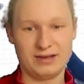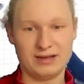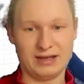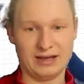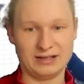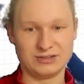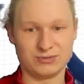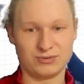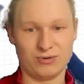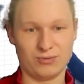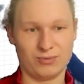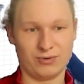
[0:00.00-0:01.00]
it is
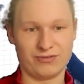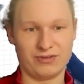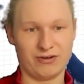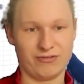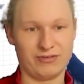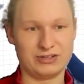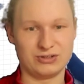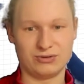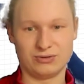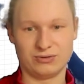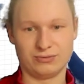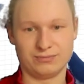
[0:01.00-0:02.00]
not one of the
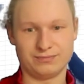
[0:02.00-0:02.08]
original